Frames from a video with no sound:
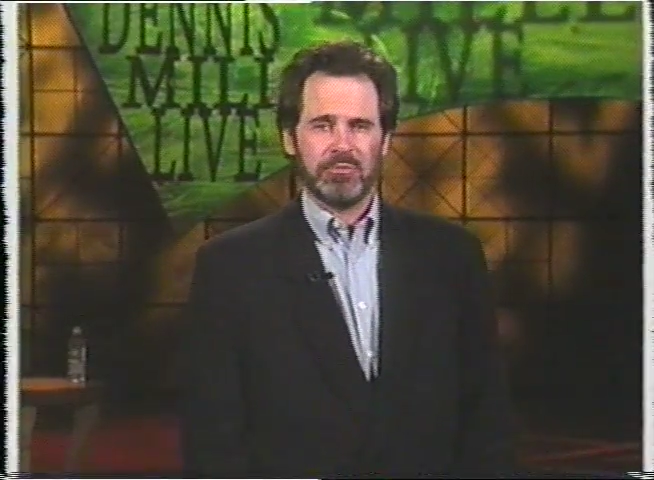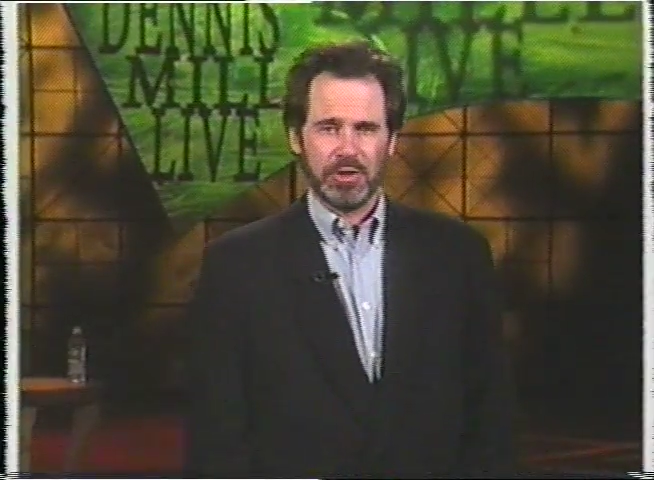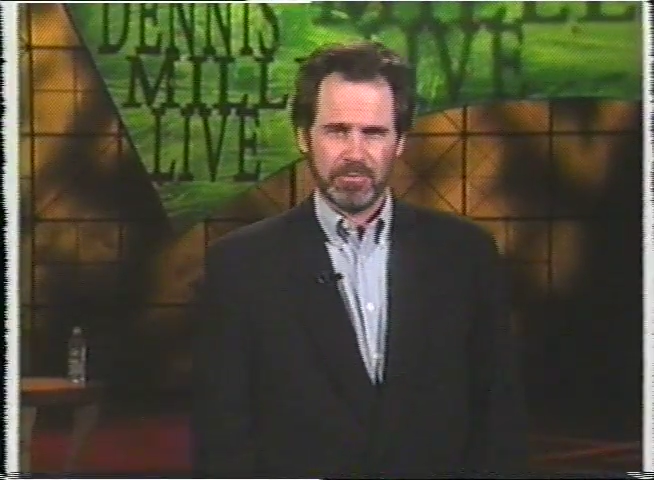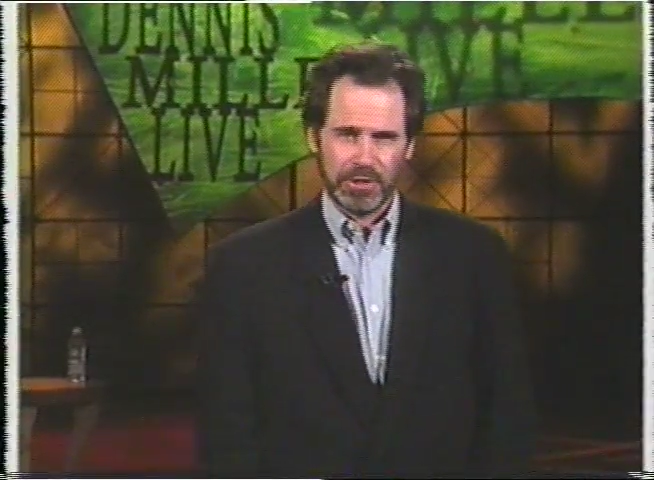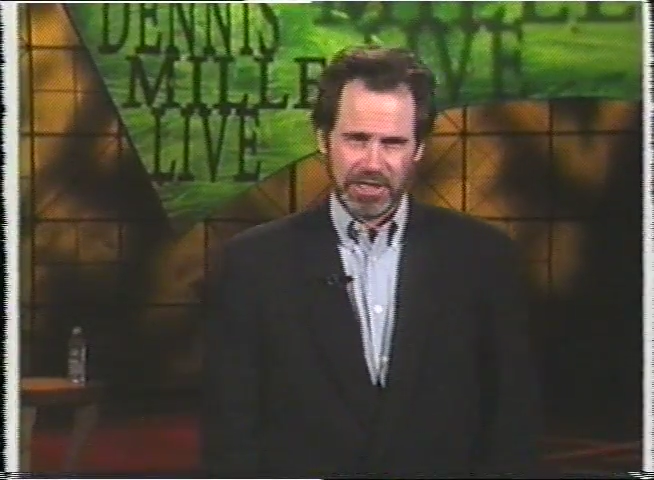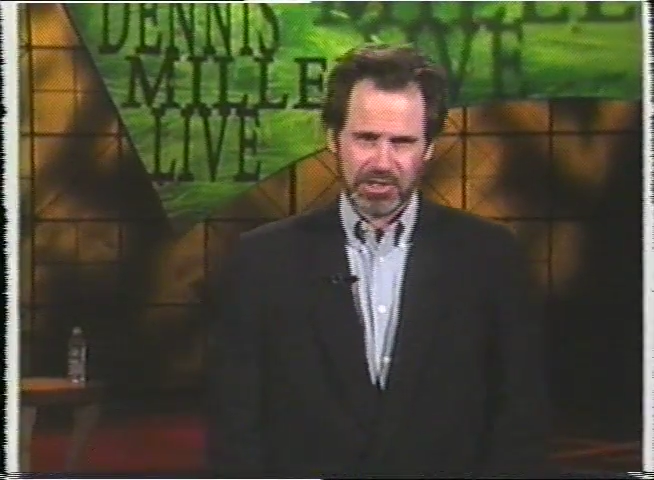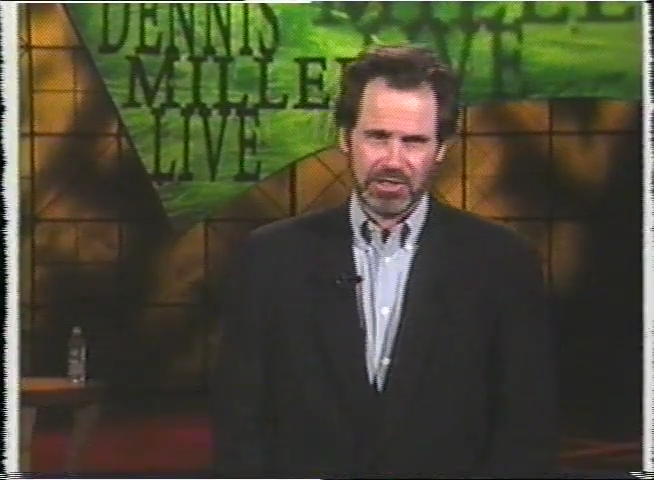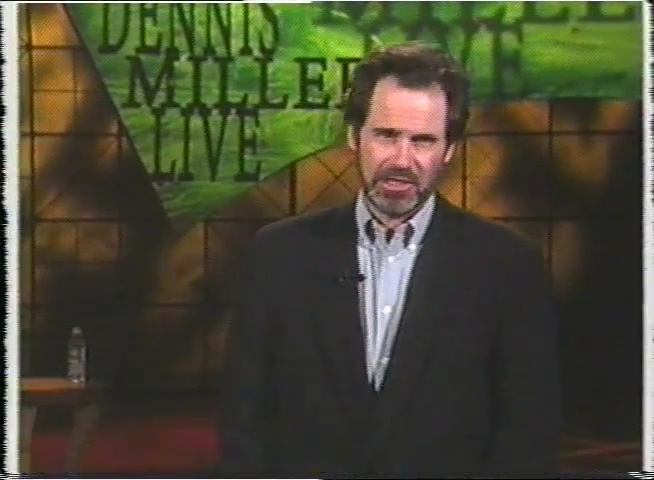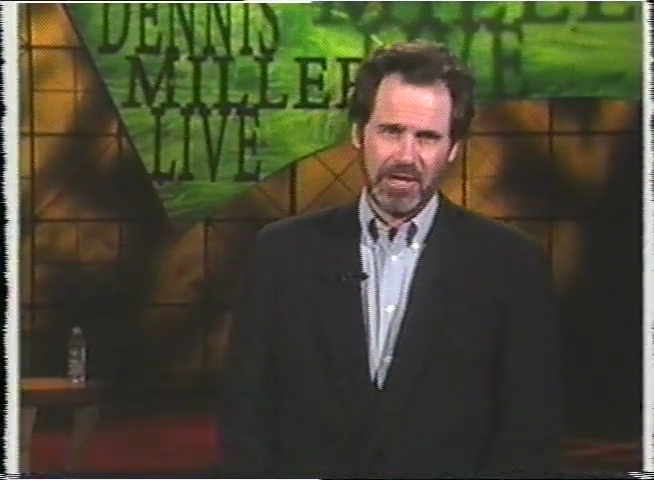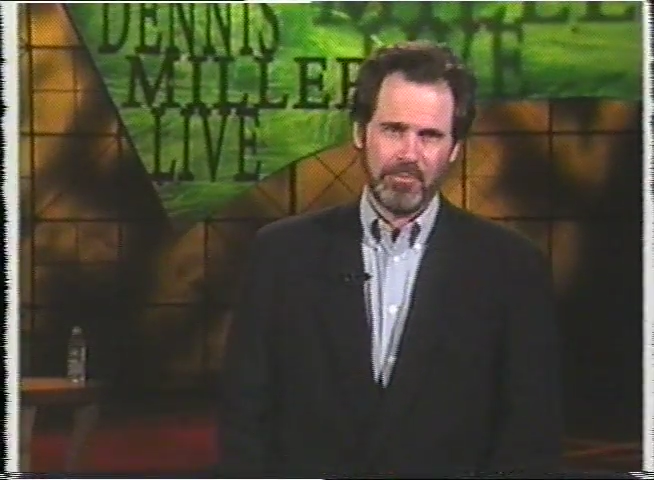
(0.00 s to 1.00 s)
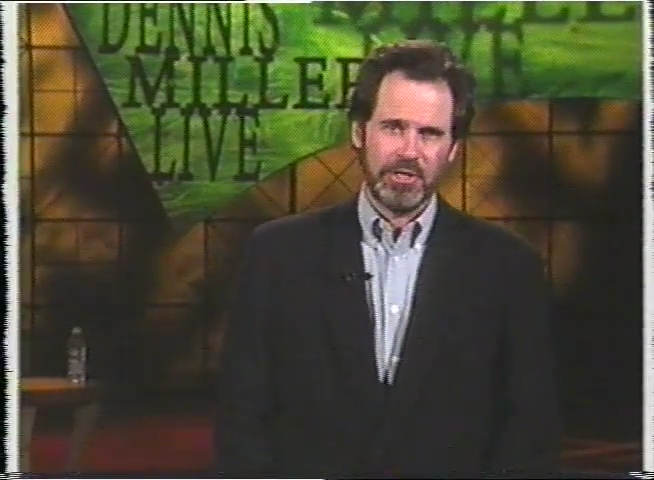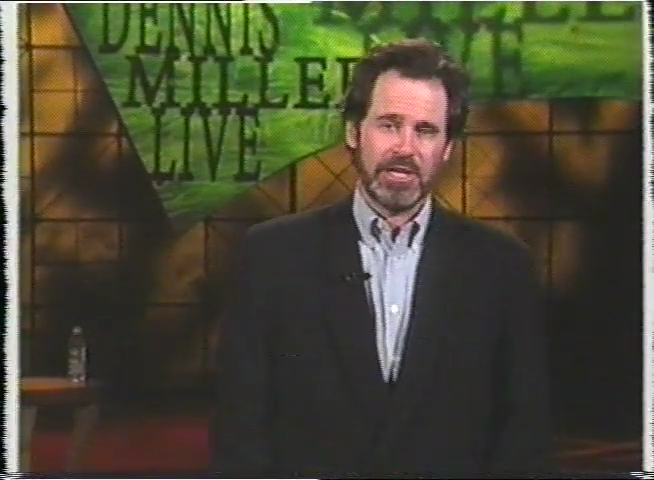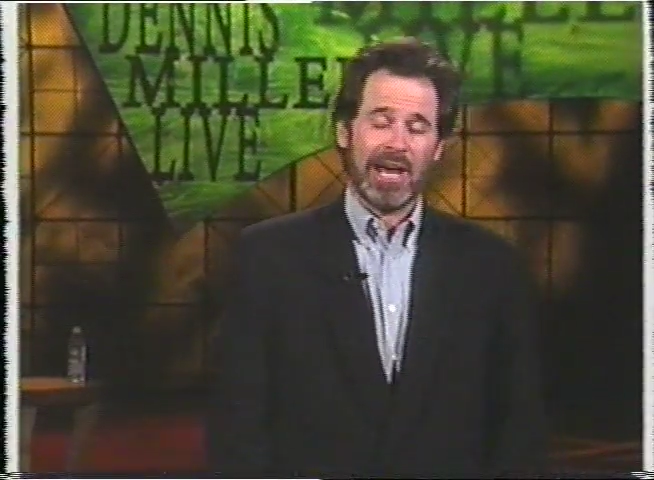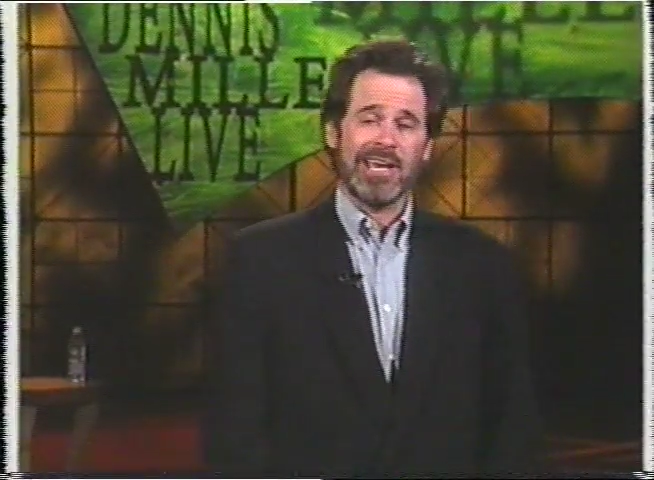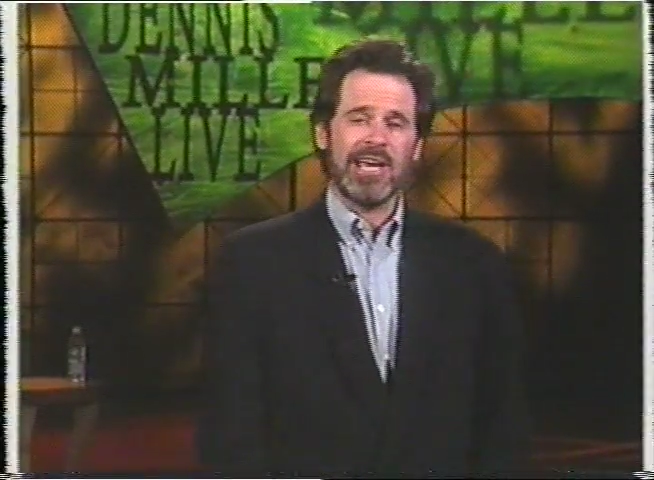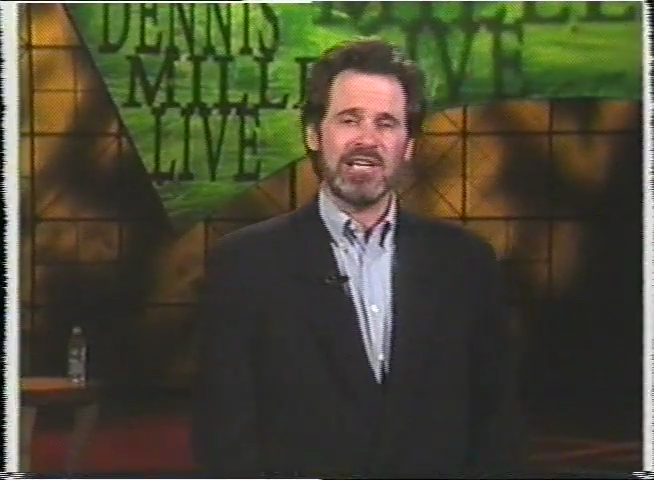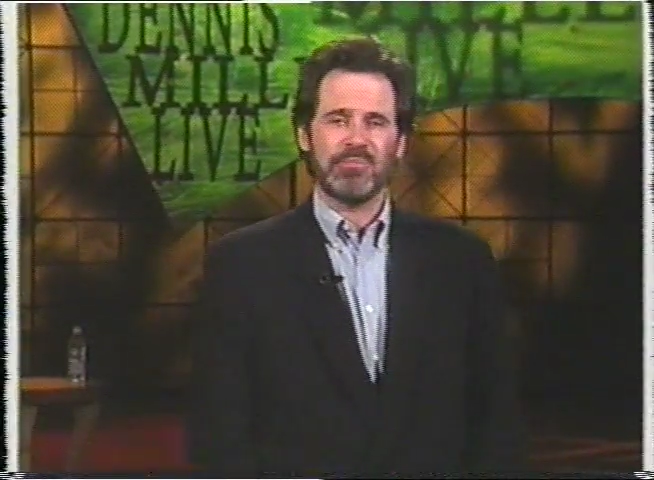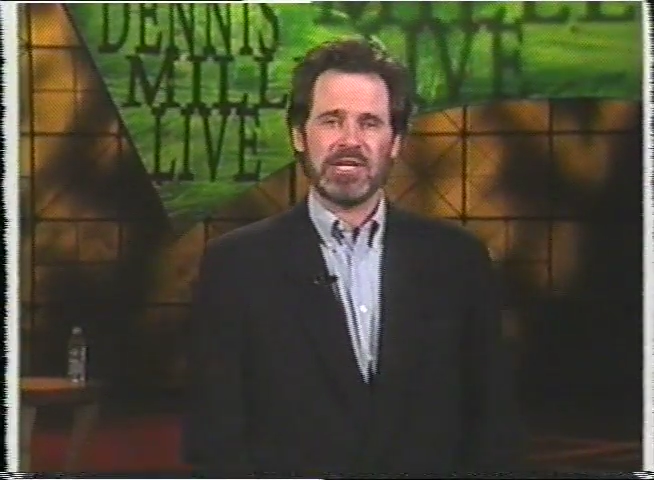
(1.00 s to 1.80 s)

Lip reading: their production company I Hate